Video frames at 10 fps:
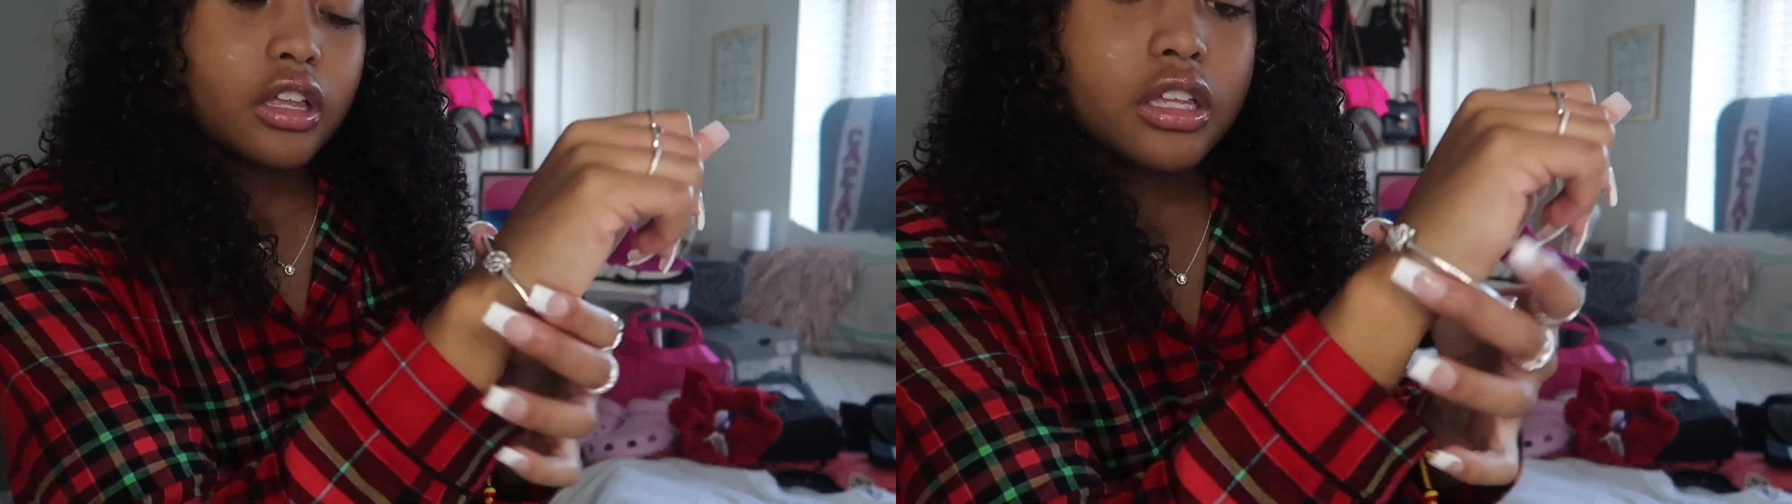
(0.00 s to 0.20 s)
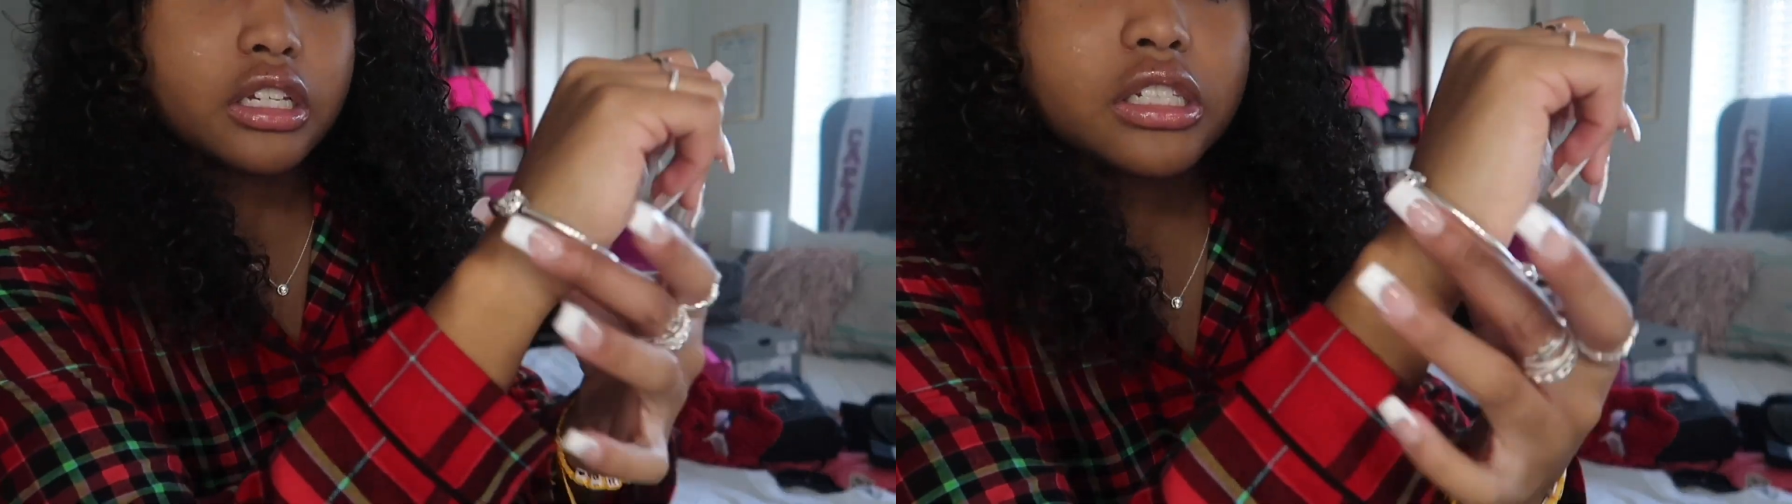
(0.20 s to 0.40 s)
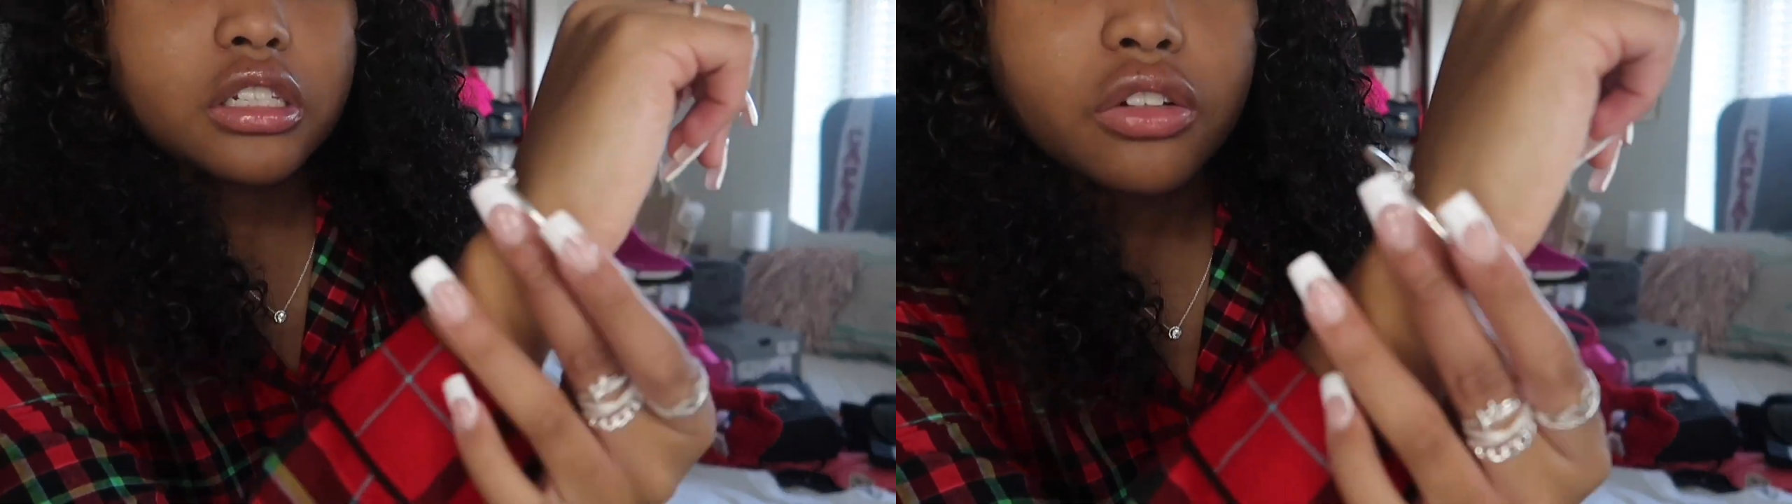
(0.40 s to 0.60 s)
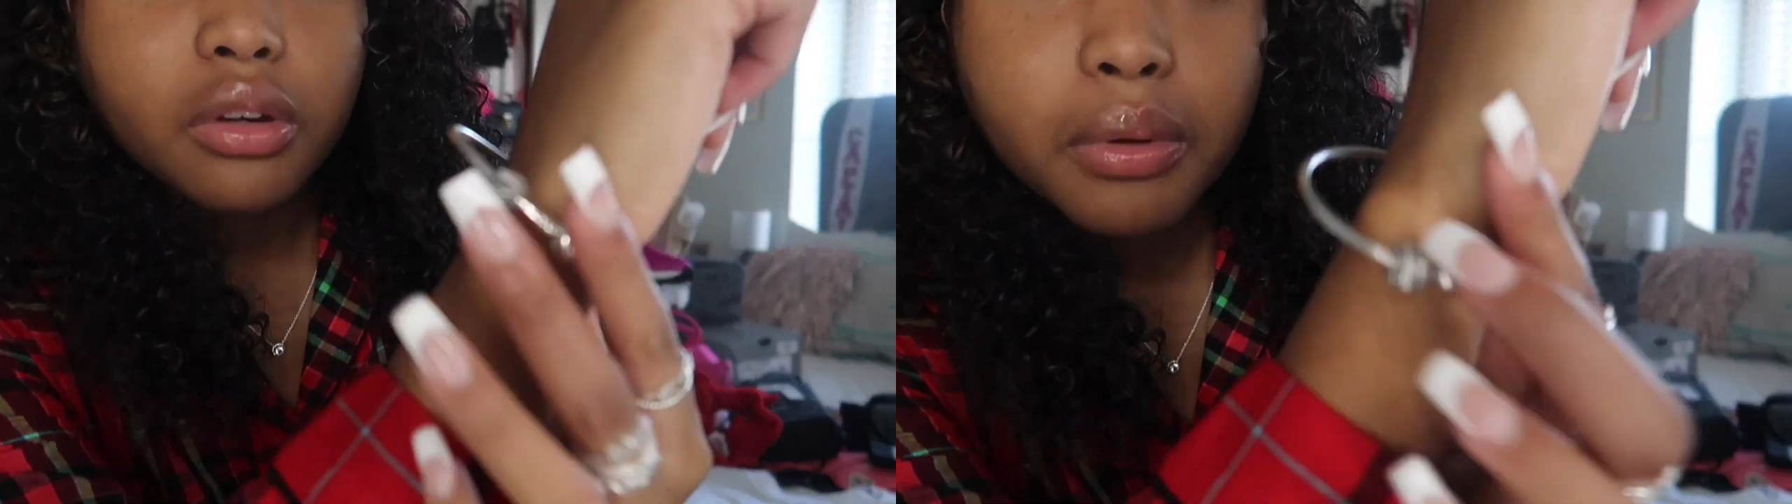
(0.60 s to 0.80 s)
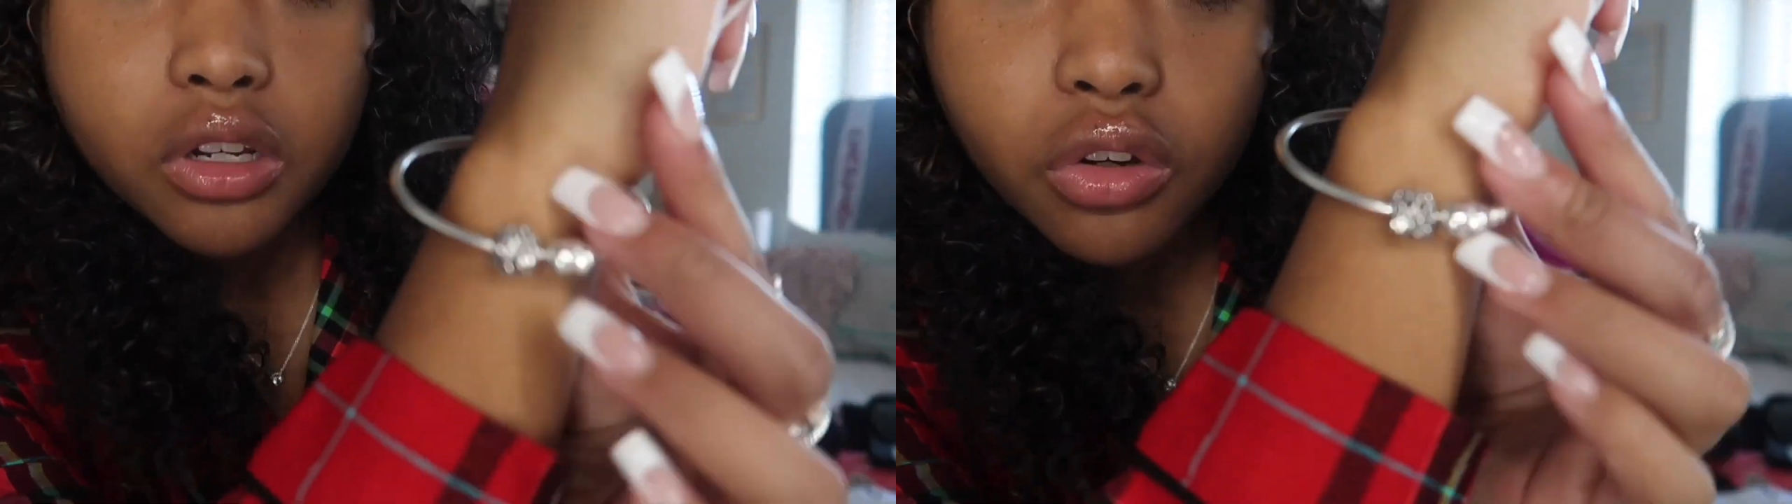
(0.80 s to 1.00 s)
This
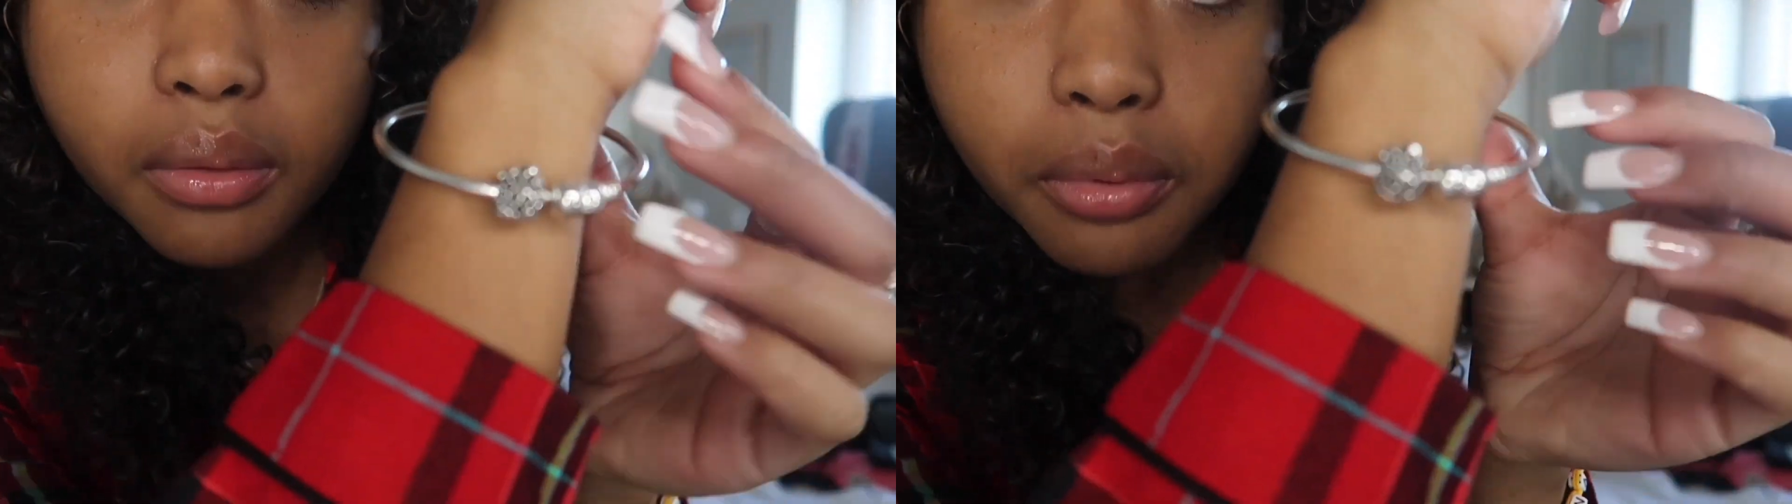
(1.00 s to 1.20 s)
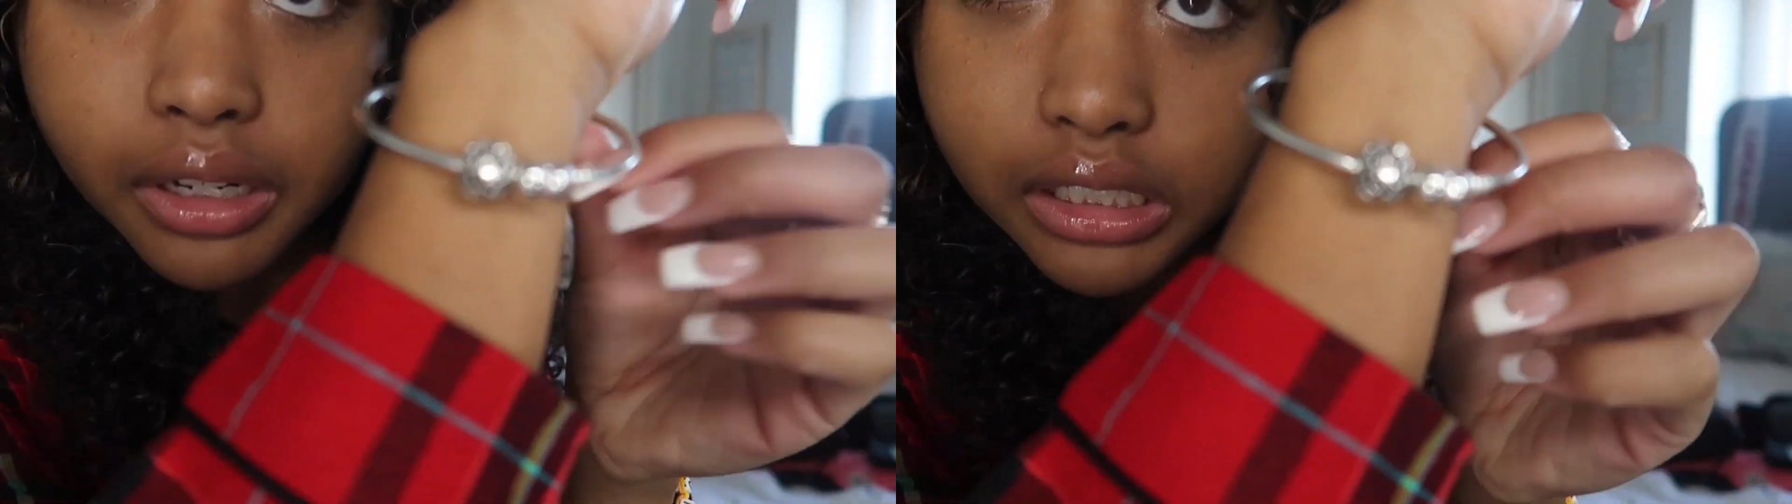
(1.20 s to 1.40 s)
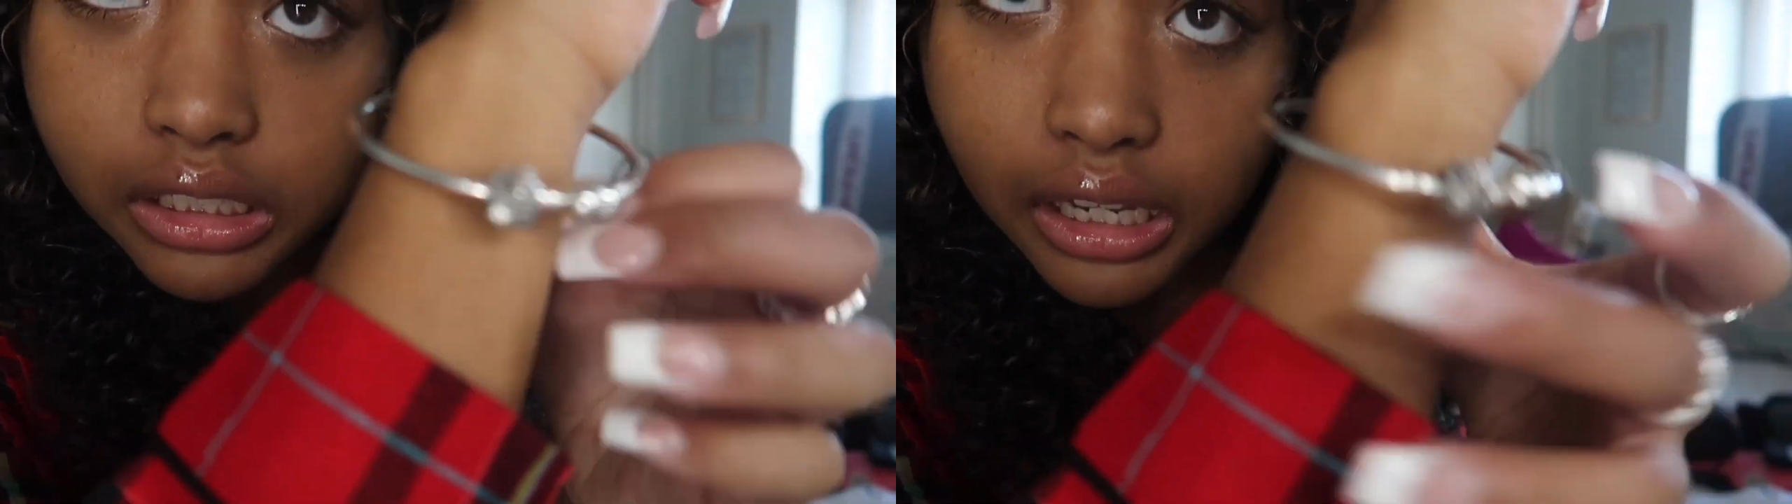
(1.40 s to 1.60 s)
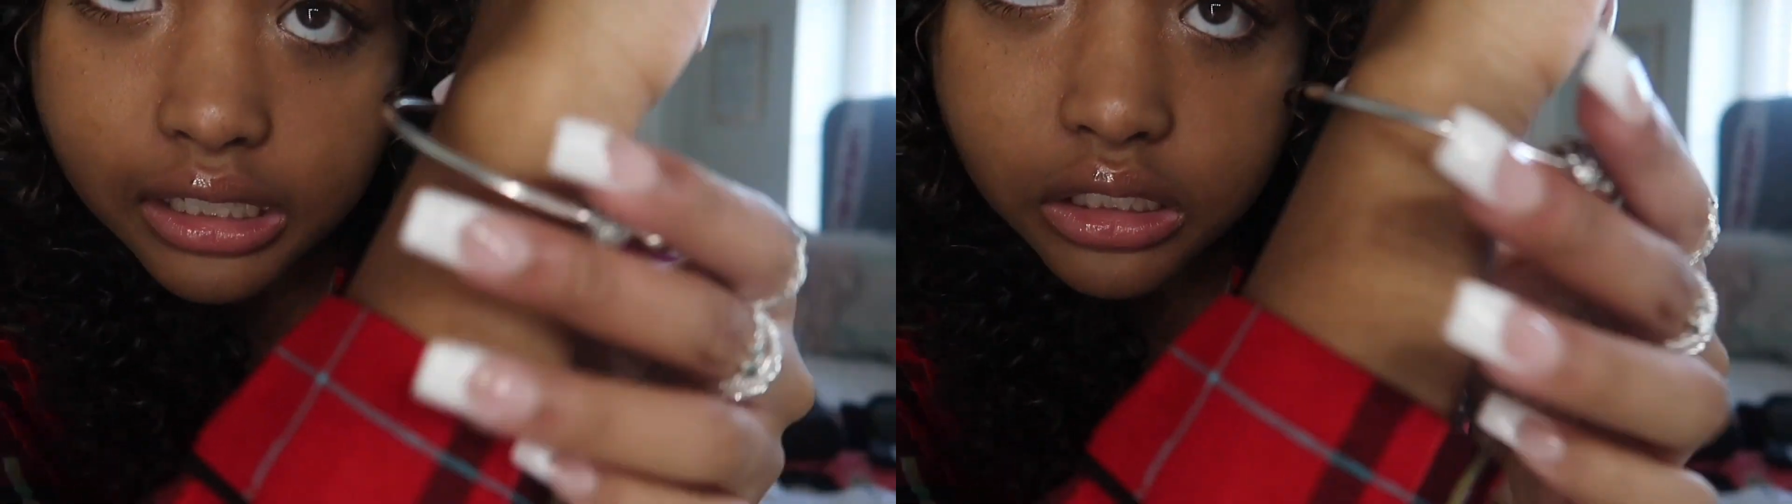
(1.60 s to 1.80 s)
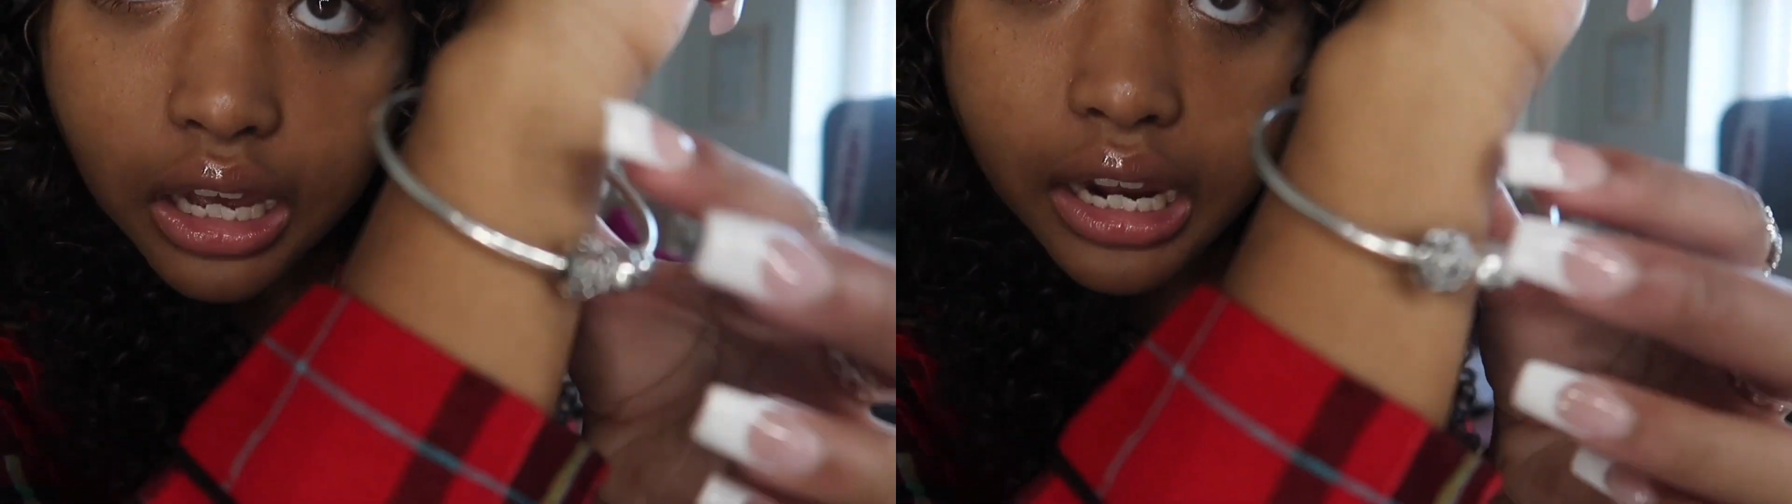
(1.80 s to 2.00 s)
silver Pandora bracelet.
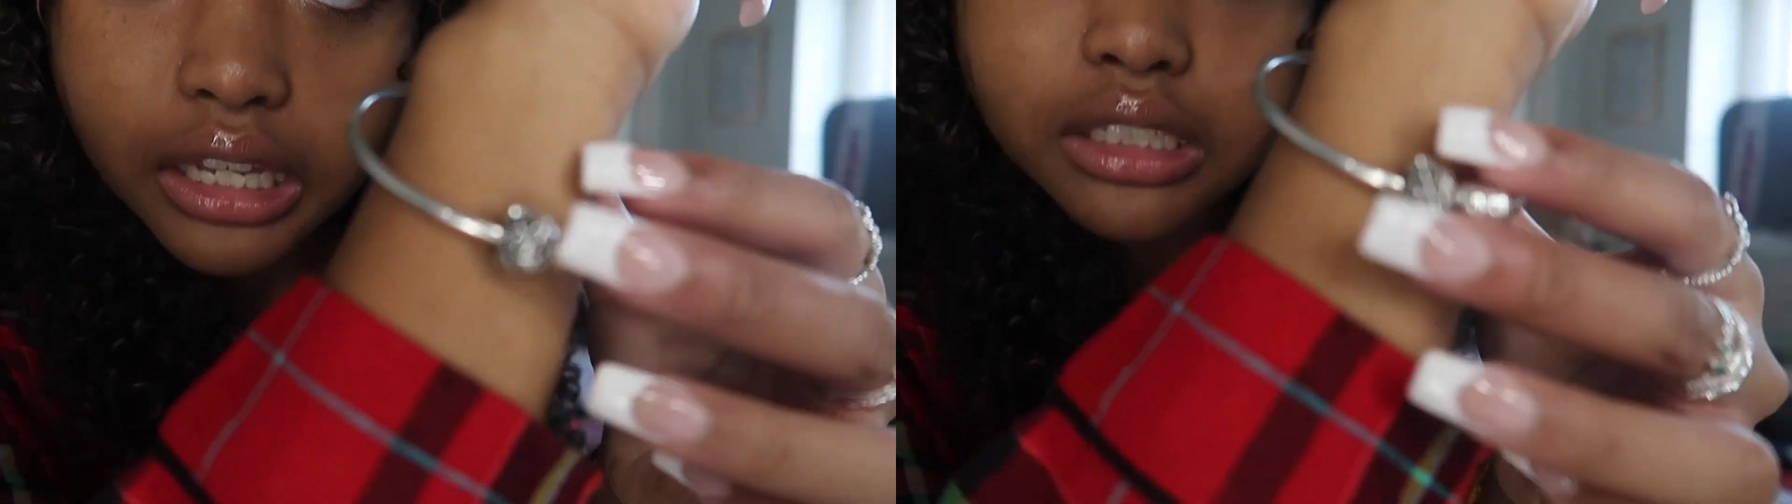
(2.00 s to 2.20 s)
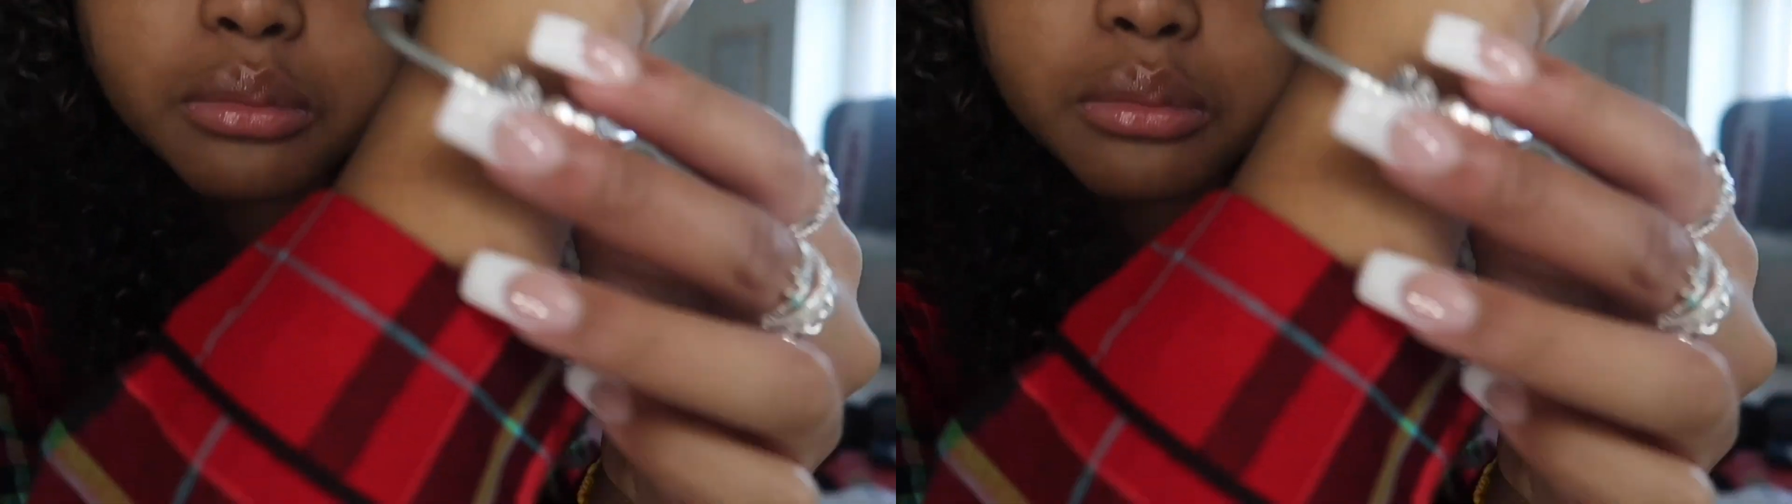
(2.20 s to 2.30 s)
I still gotta get